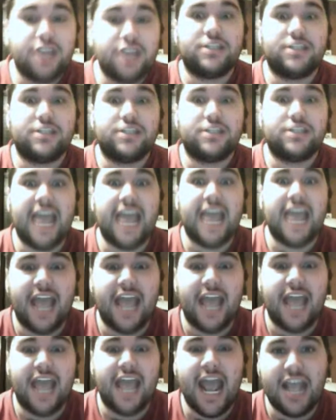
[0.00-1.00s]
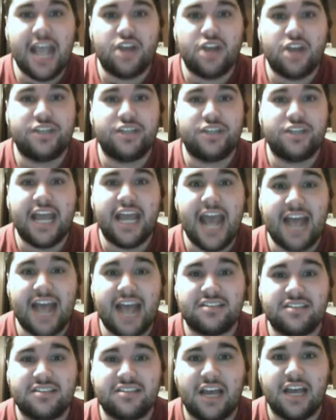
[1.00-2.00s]
out your dead
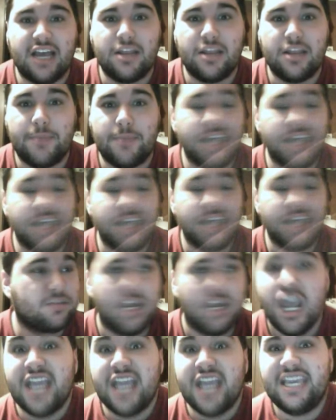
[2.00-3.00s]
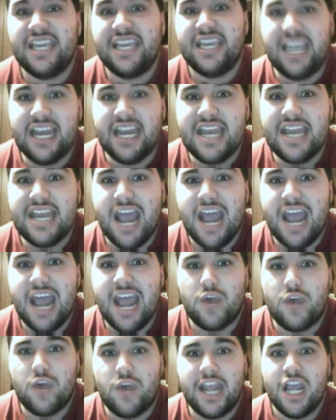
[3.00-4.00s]
ass out of the basement. Get in
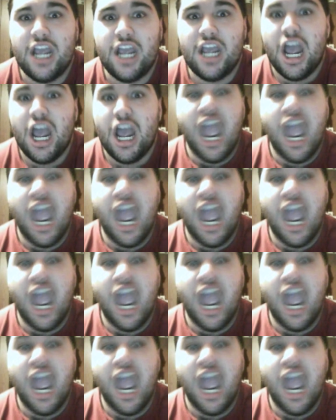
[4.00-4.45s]
that ring